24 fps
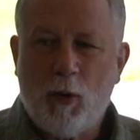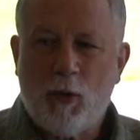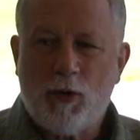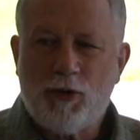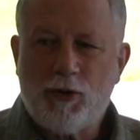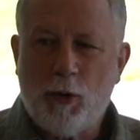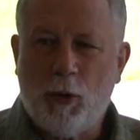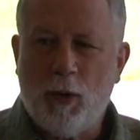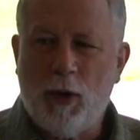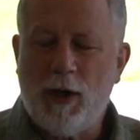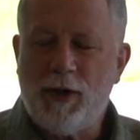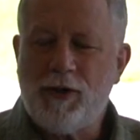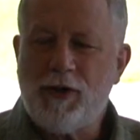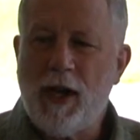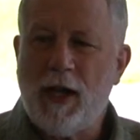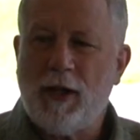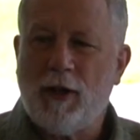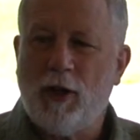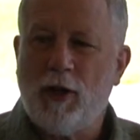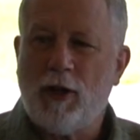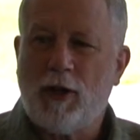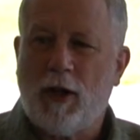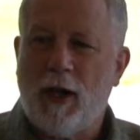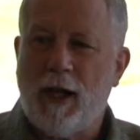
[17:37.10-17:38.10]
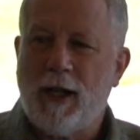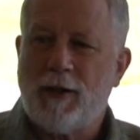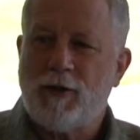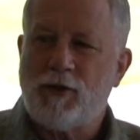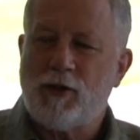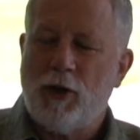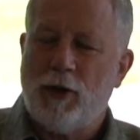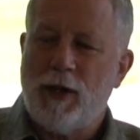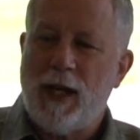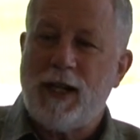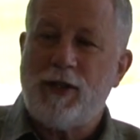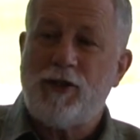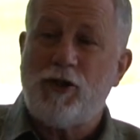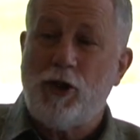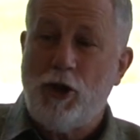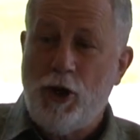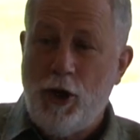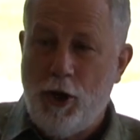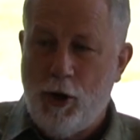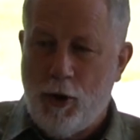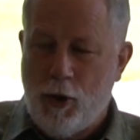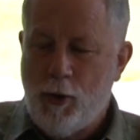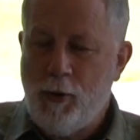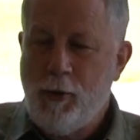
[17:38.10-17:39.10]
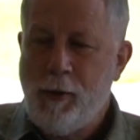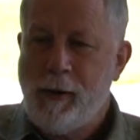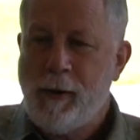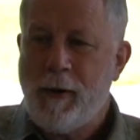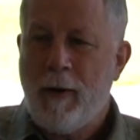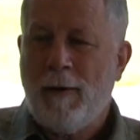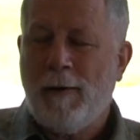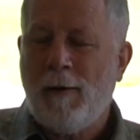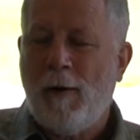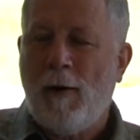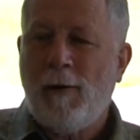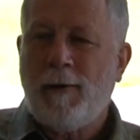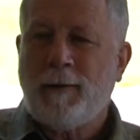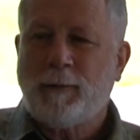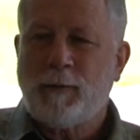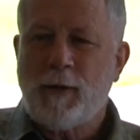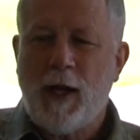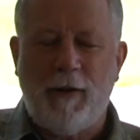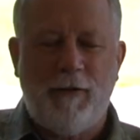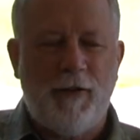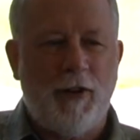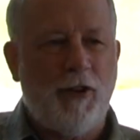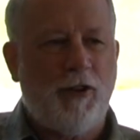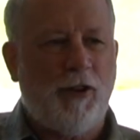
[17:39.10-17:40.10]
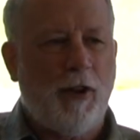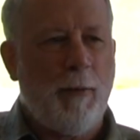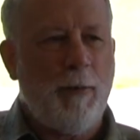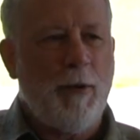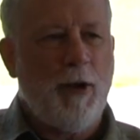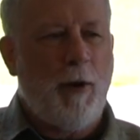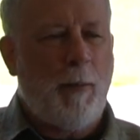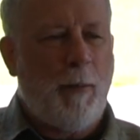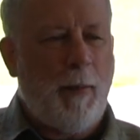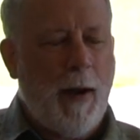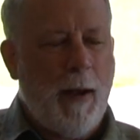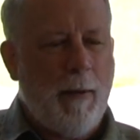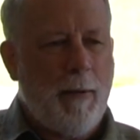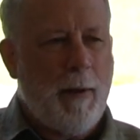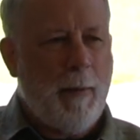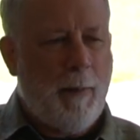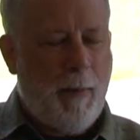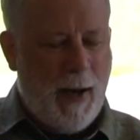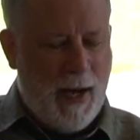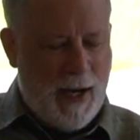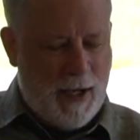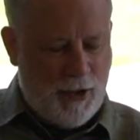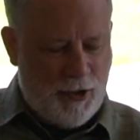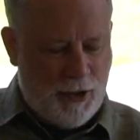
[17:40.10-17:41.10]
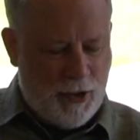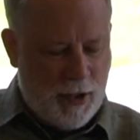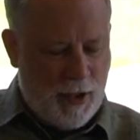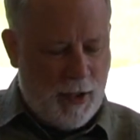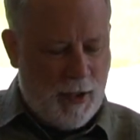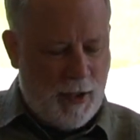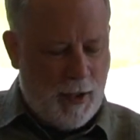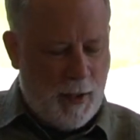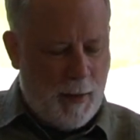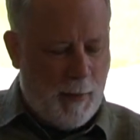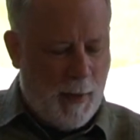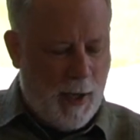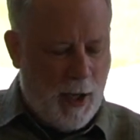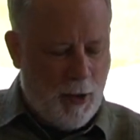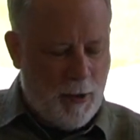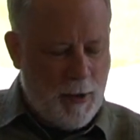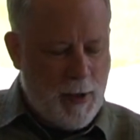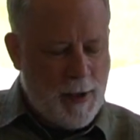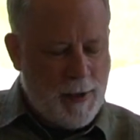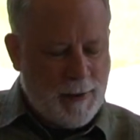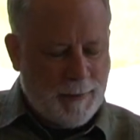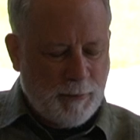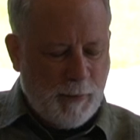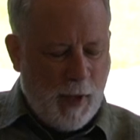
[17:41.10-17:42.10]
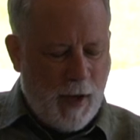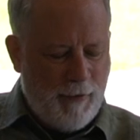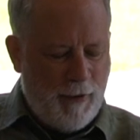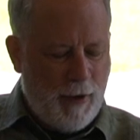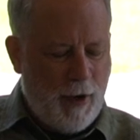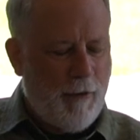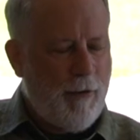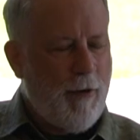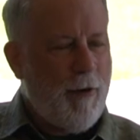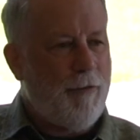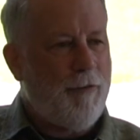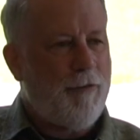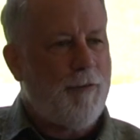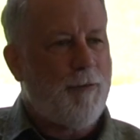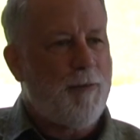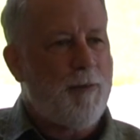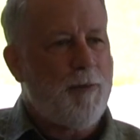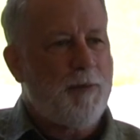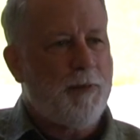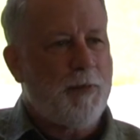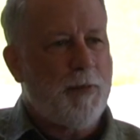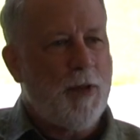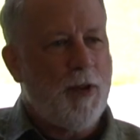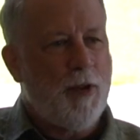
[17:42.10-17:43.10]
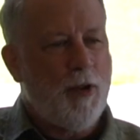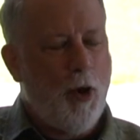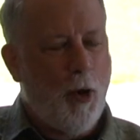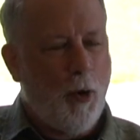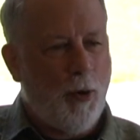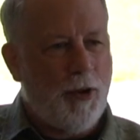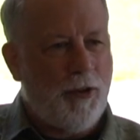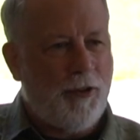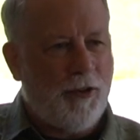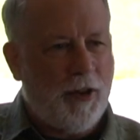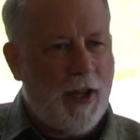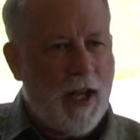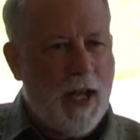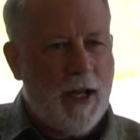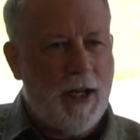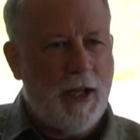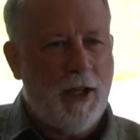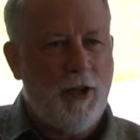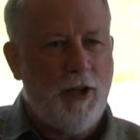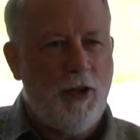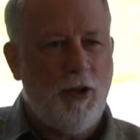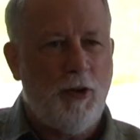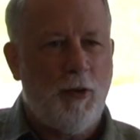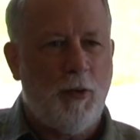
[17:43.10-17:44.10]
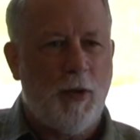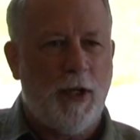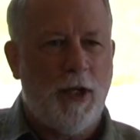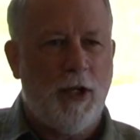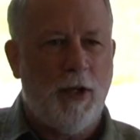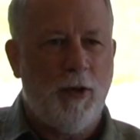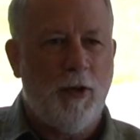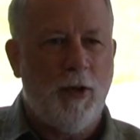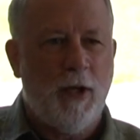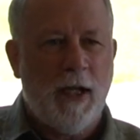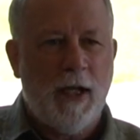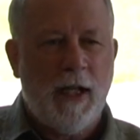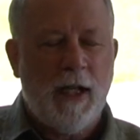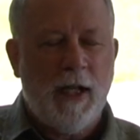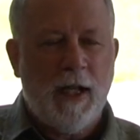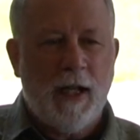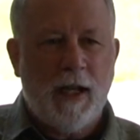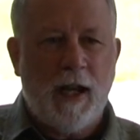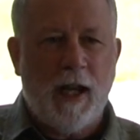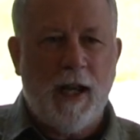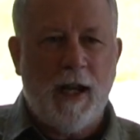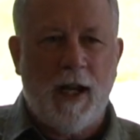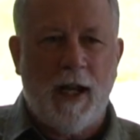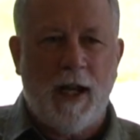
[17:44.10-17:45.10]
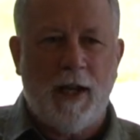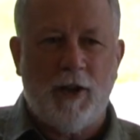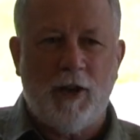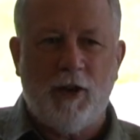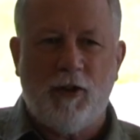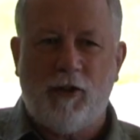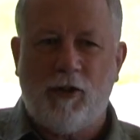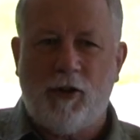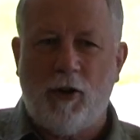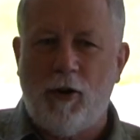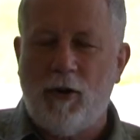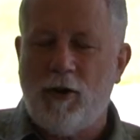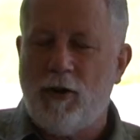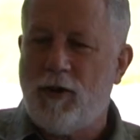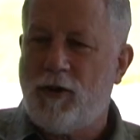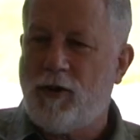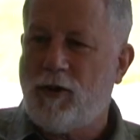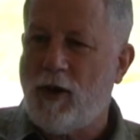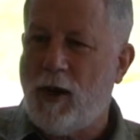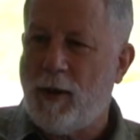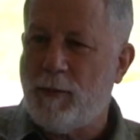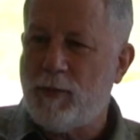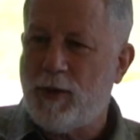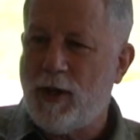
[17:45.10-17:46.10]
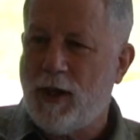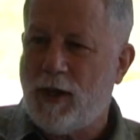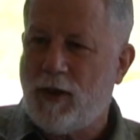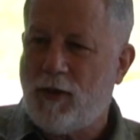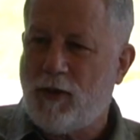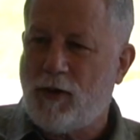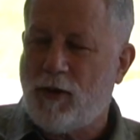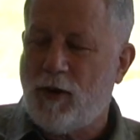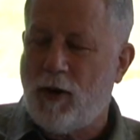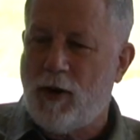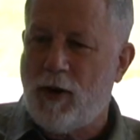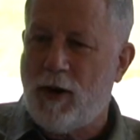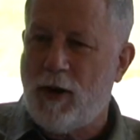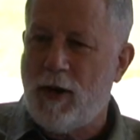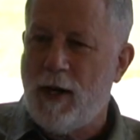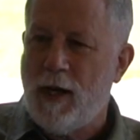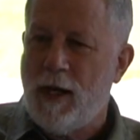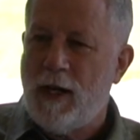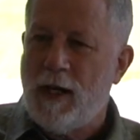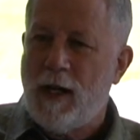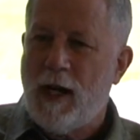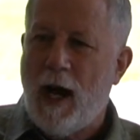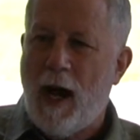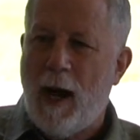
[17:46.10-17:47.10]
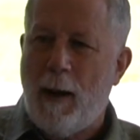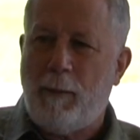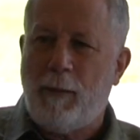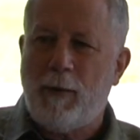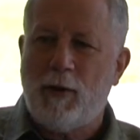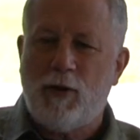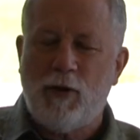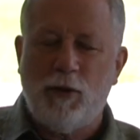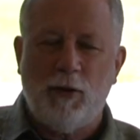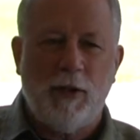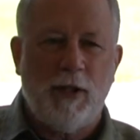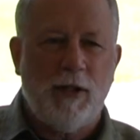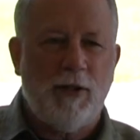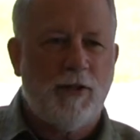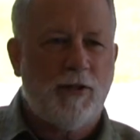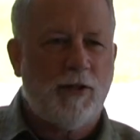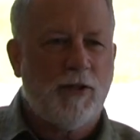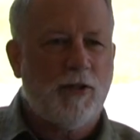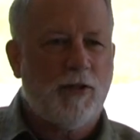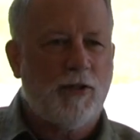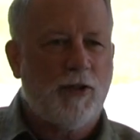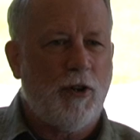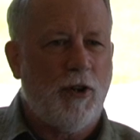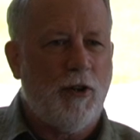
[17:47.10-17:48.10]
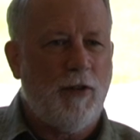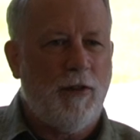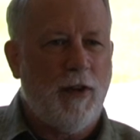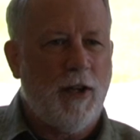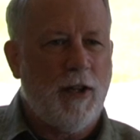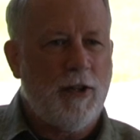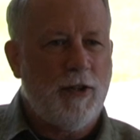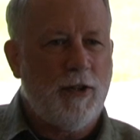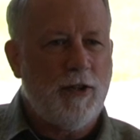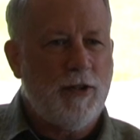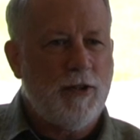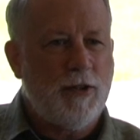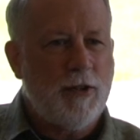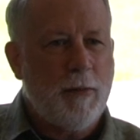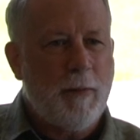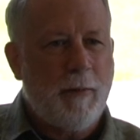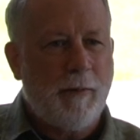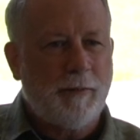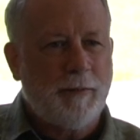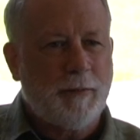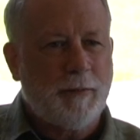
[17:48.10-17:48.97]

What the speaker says: So what does that look like? So that's you. If it's something you're probably passionate about, have you ever noticed that in you when you get onto certain subjects or opportunities to serve others?